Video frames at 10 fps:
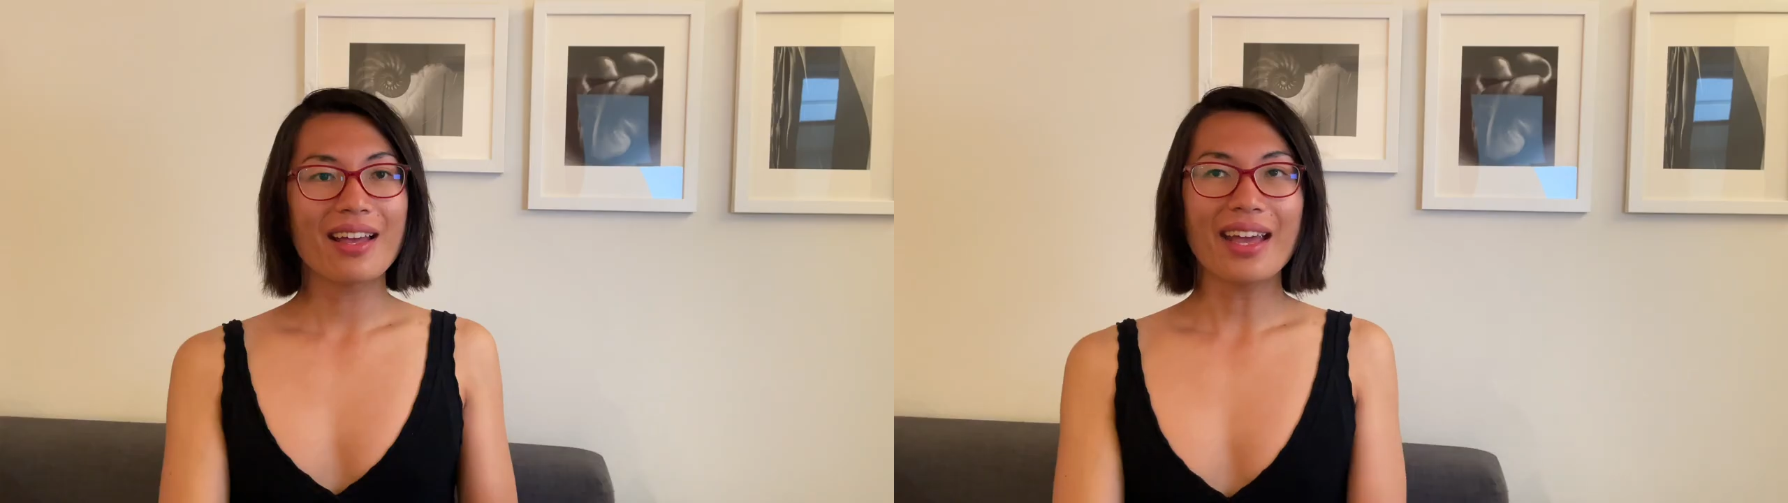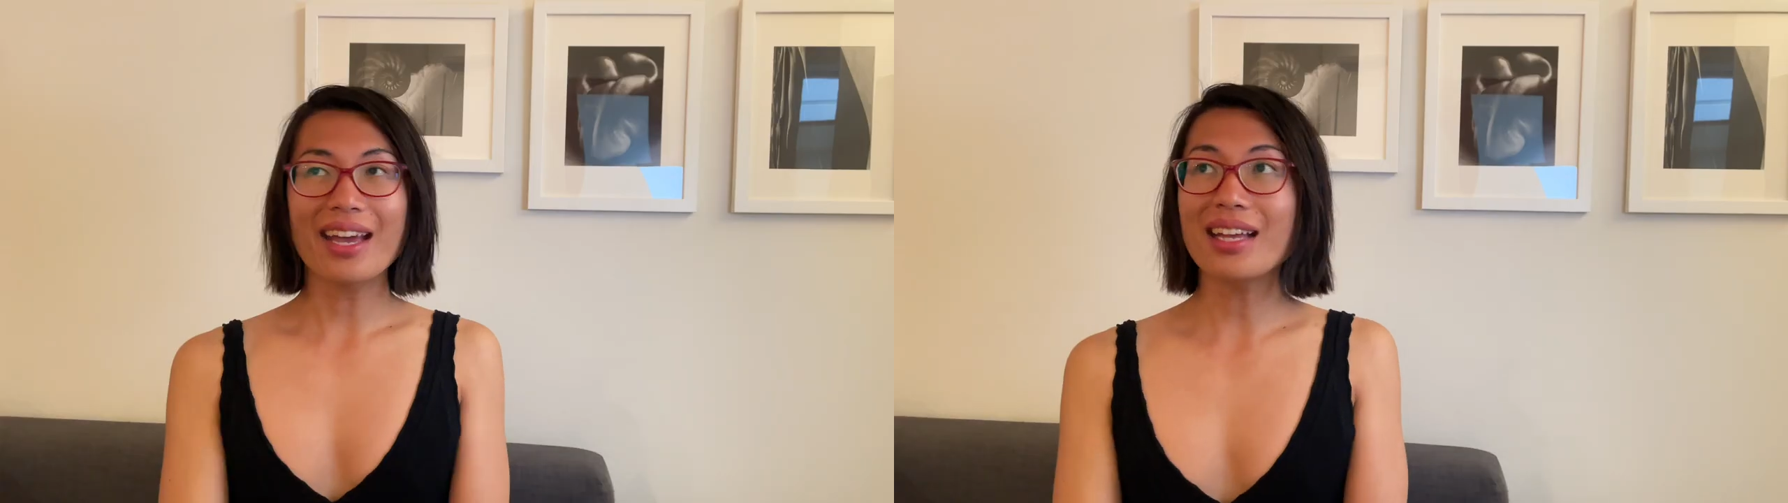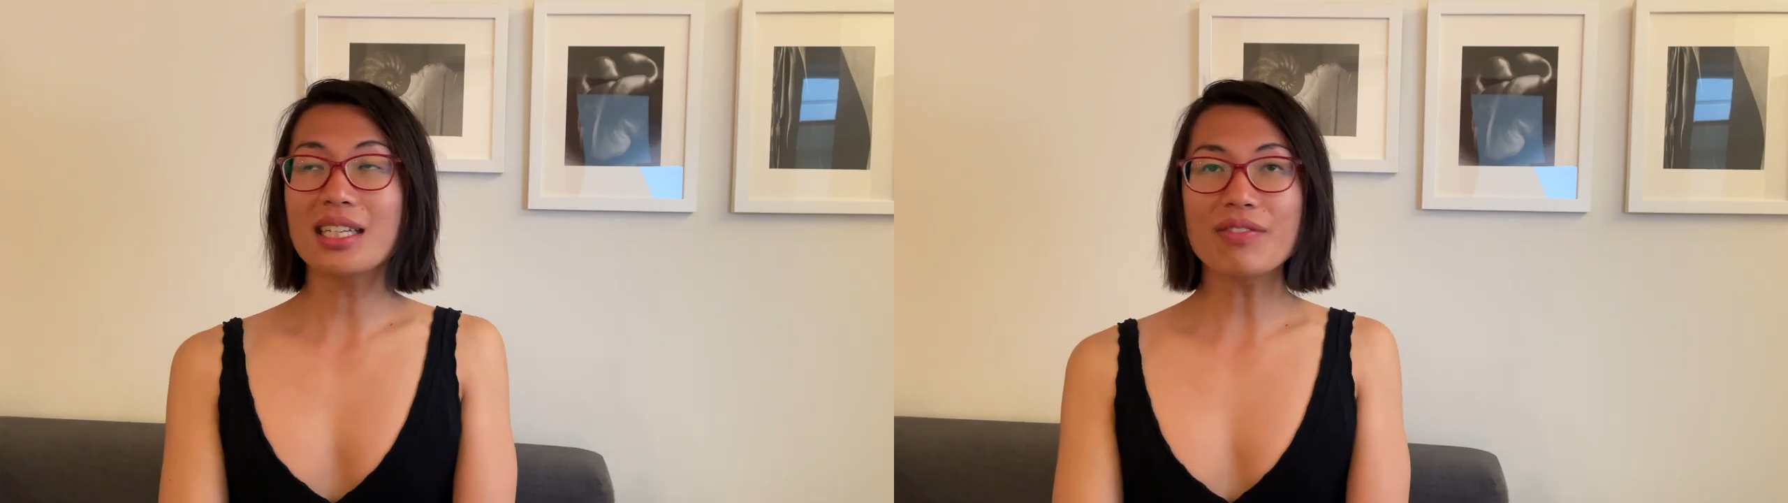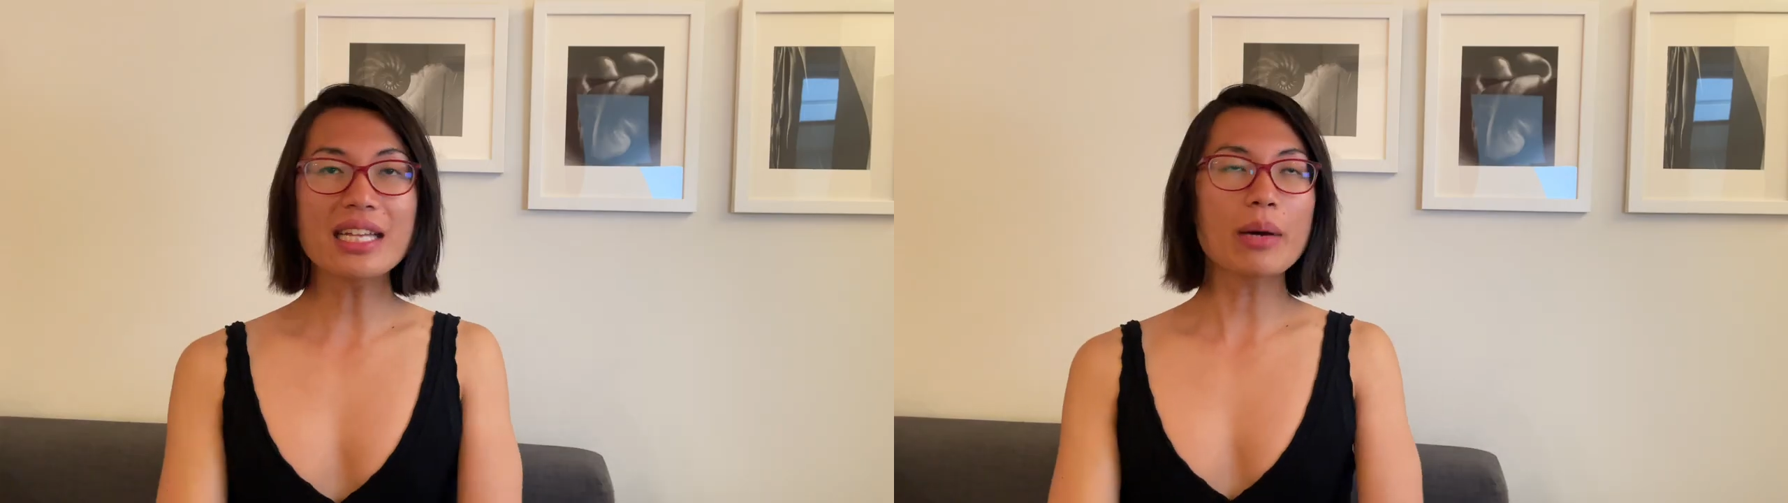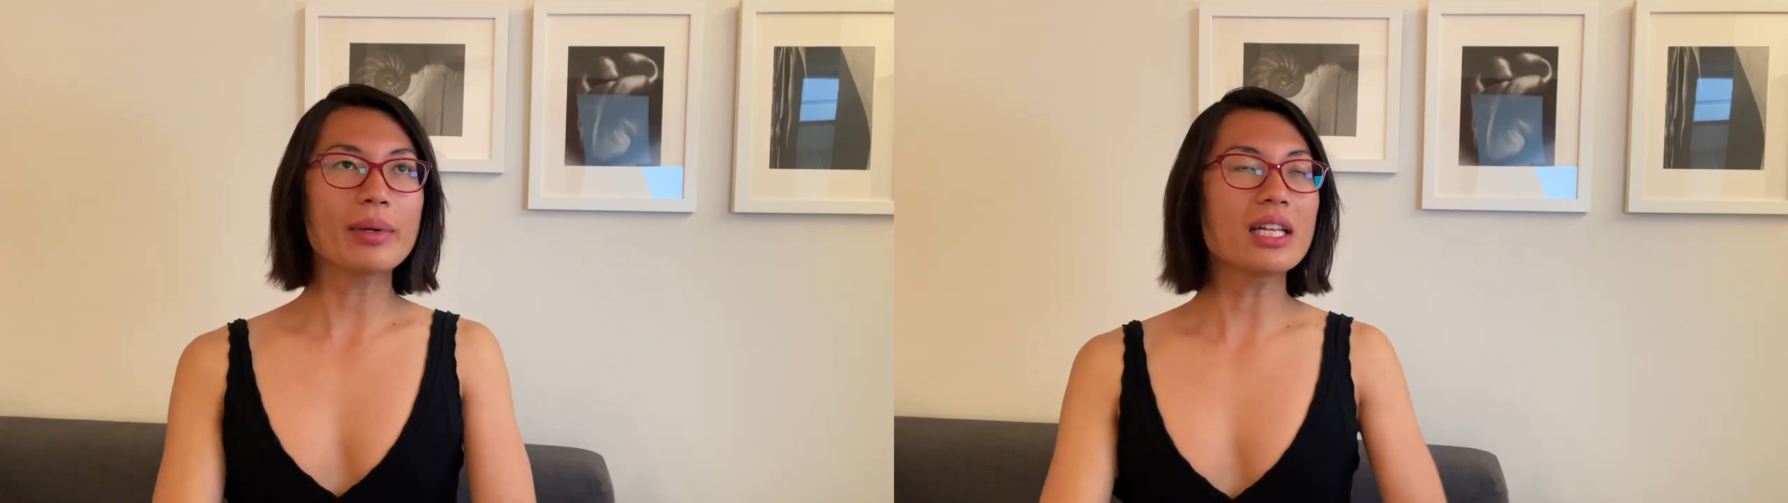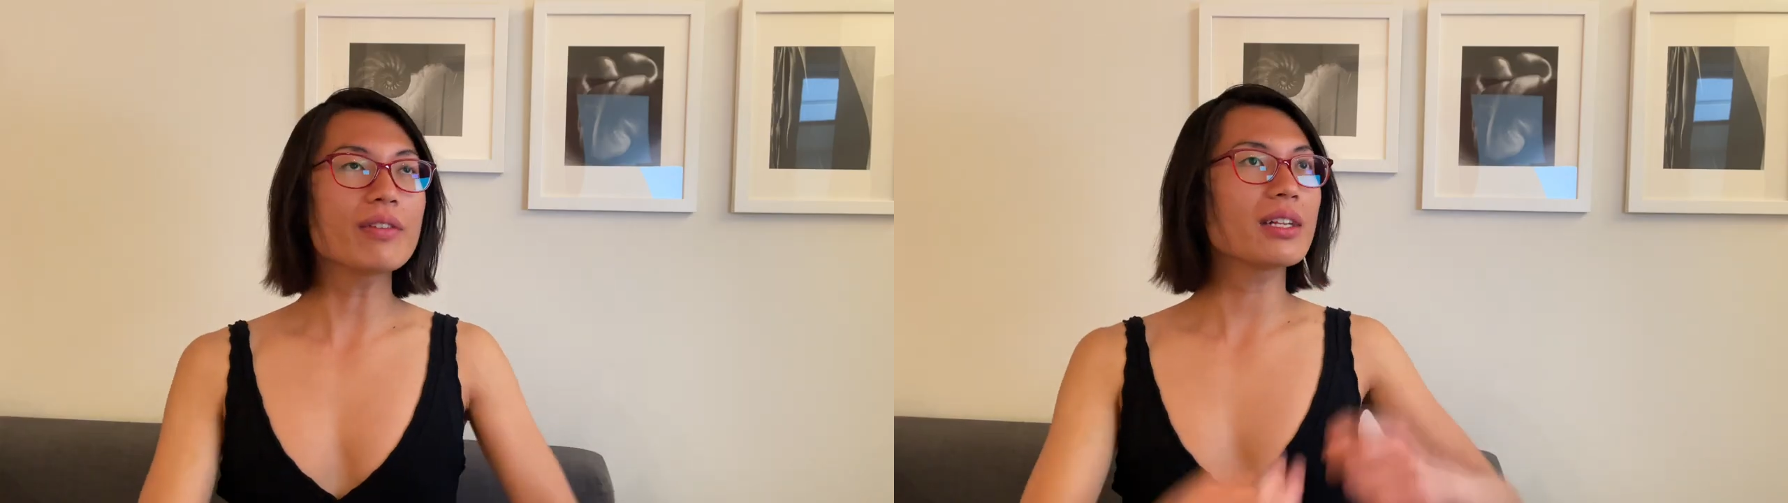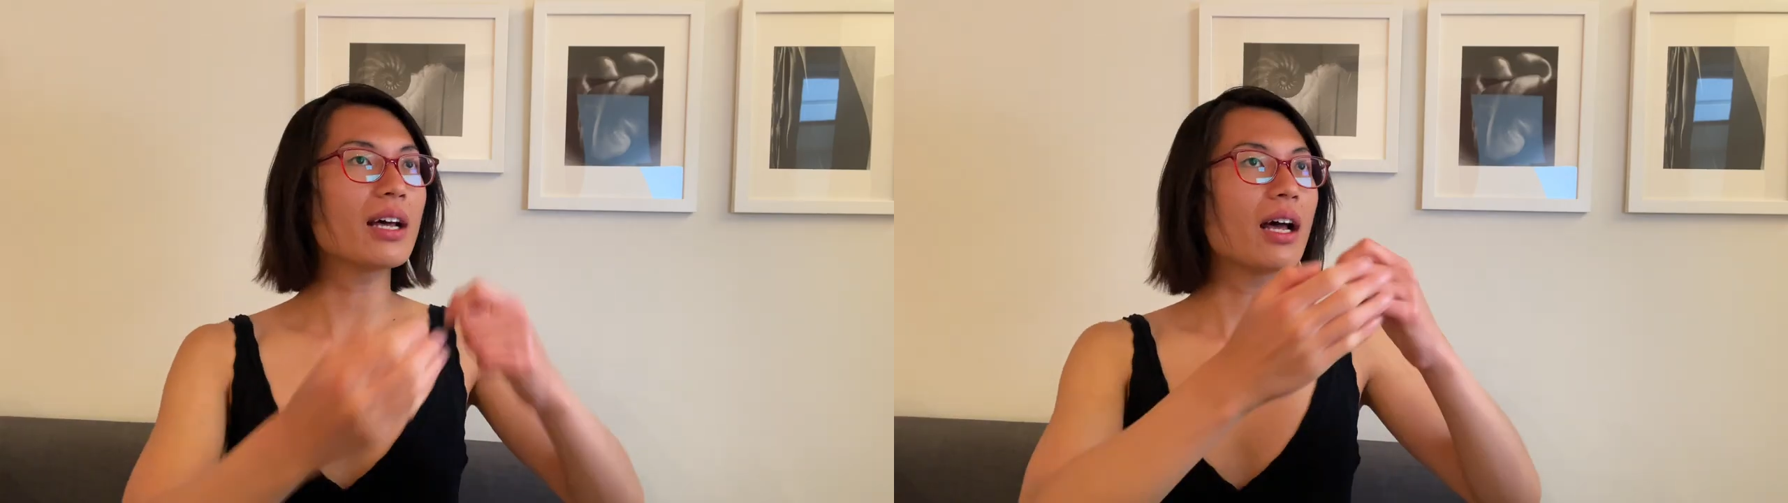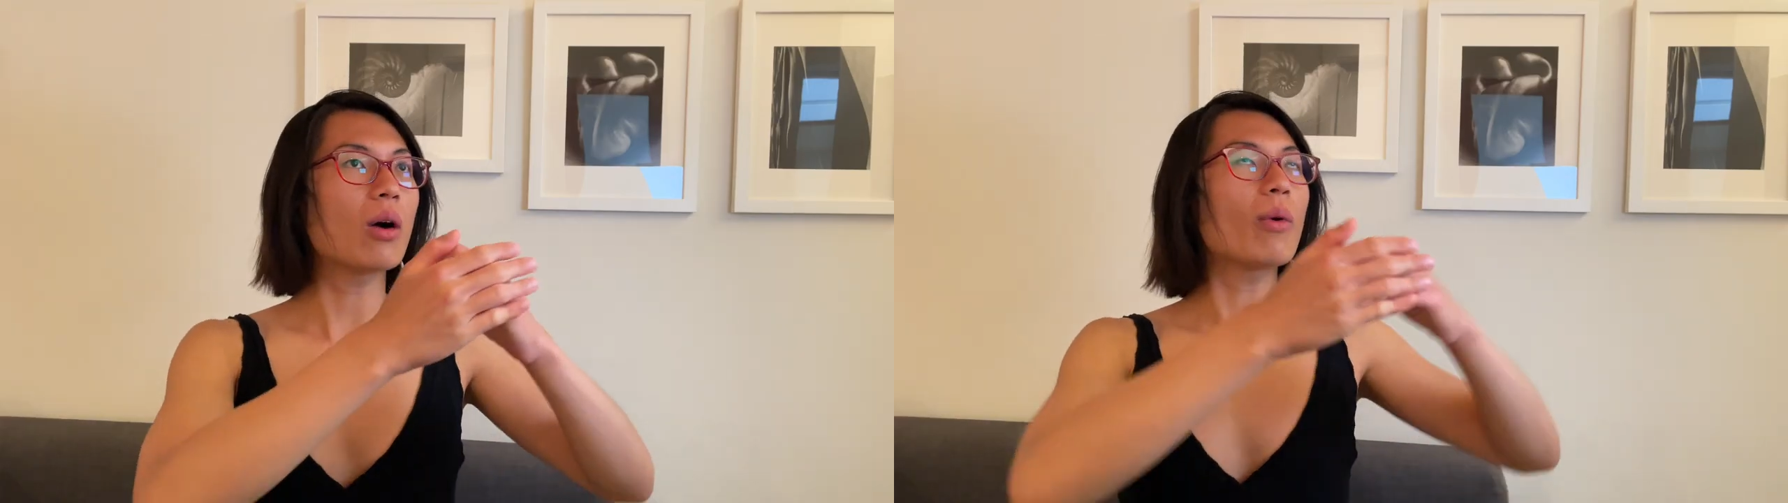And given that we live in a